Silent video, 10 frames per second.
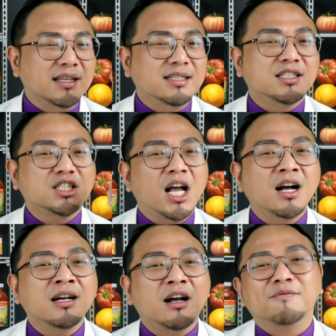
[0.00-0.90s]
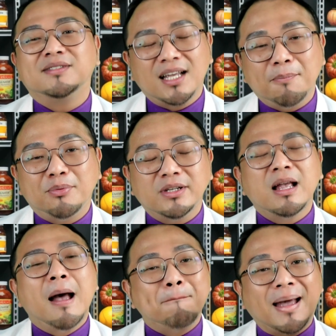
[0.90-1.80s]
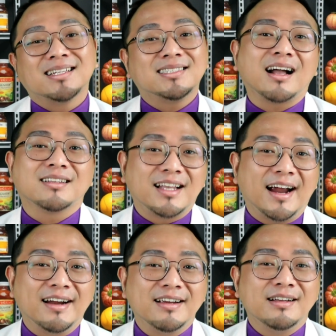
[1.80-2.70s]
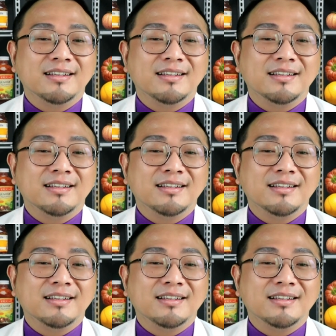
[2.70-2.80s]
this chunk of debris might stuck there.